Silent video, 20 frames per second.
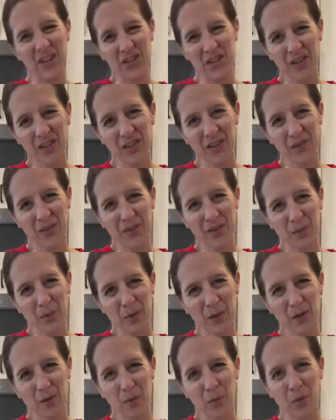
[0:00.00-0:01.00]
I should have used a
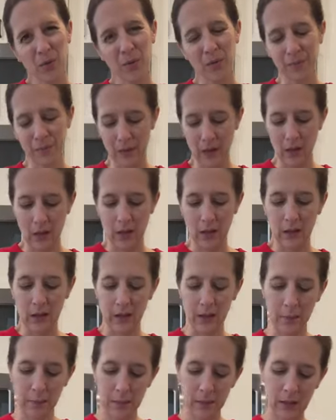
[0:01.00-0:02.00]
bigger bowl.
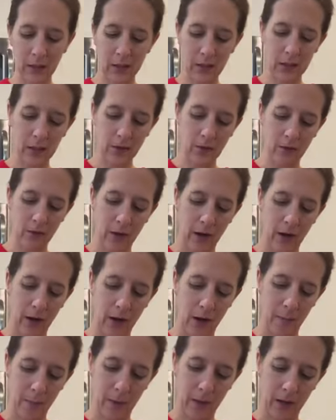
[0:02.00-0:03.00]
Let me
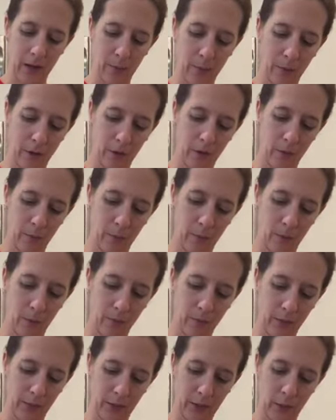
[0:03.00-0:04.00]
grab a bigger
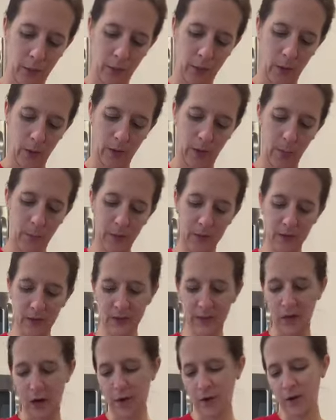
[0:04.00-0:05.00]
bowl really quick. When I put
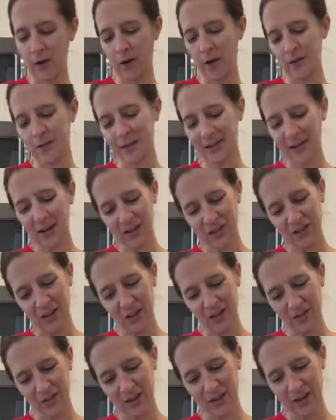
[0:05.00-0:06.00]
this out here, I was like, gosh,
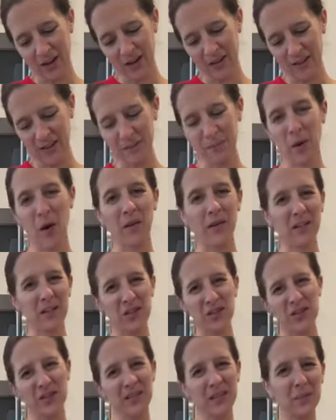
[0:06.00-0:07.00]
that looks kind of small.
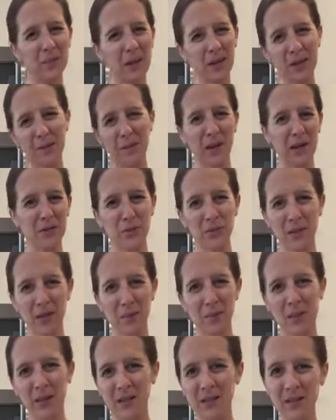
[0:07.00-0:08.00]
It's just gonna make a mess when
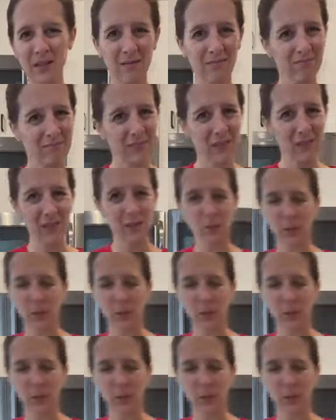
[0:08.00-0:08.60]
I mix it.